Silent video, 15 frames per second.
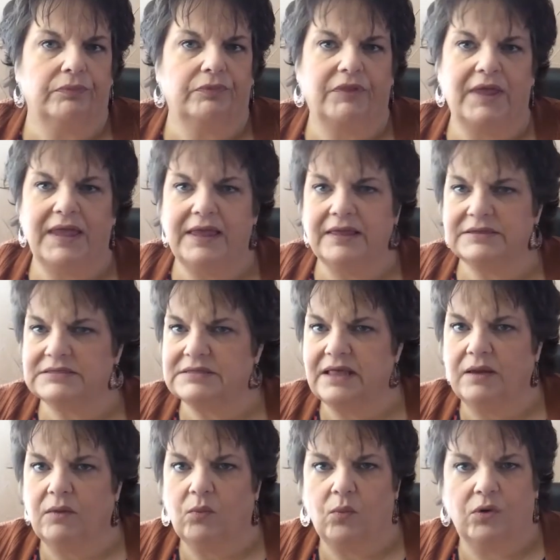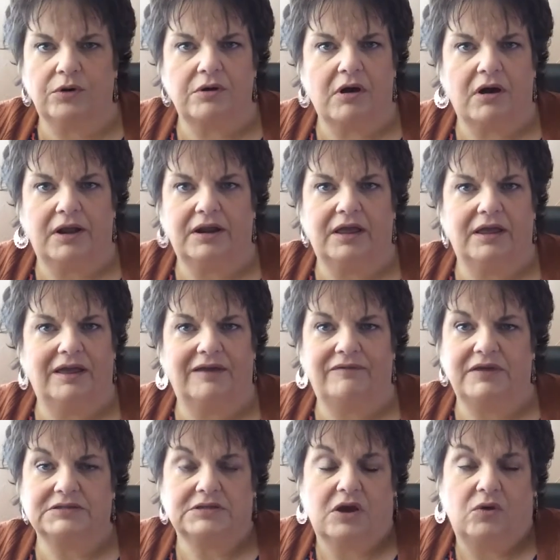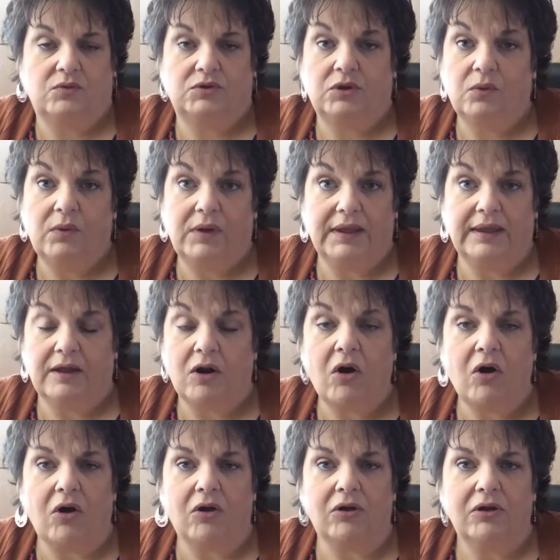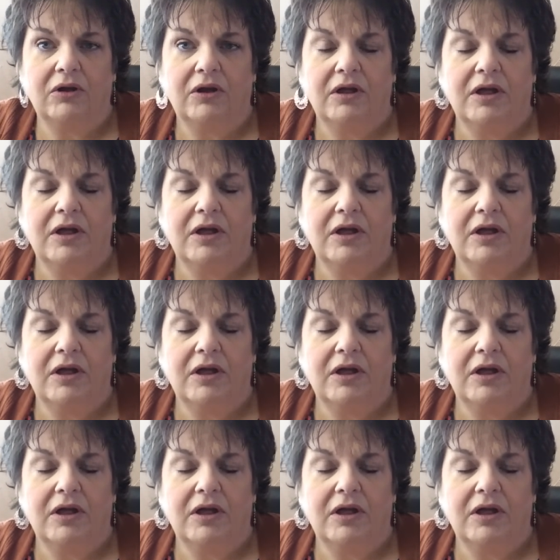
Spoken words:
things that were not of his own doing at all,